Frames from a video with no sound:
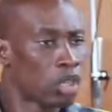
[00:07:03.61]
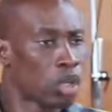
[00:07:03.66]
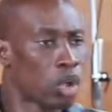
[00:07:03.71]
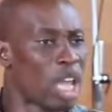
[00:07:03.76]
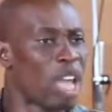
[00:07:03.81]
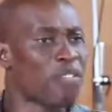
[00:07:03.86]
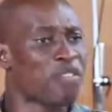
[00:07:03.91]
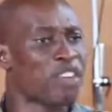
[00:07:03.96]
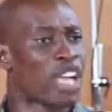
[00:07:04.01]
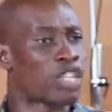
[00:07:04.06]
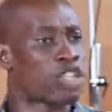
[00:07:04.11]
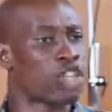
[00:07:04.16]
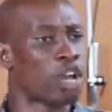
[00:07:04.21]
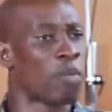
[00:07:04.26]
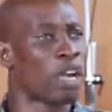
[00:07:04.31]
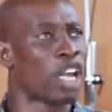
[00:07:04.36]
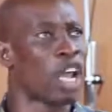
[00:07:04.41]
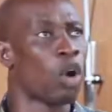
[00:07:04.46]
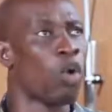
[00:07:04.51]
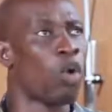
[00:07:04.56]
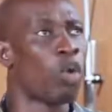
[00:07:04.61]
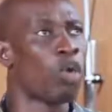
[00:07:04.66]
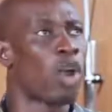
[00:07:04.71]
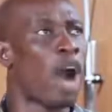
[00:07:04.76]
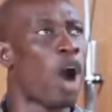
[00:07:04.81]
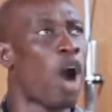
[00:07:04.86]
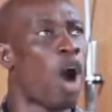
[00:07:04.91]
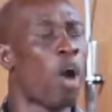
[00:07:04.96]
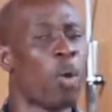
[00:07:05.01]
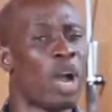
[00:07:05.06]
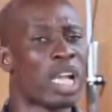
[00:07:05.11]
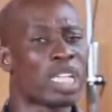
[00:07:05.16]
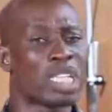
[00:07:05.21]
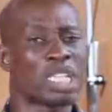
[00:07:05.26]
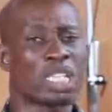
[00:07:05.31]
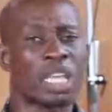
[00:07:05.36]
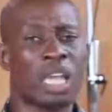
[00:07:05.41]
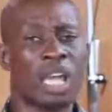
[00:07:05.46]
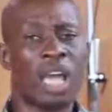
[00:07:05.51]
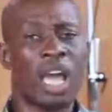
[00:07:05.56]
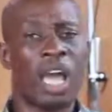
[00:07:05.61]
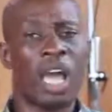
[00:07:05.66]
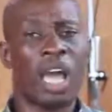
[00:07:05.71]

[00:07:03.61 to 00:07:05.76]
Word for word: So if you are somebody who you are always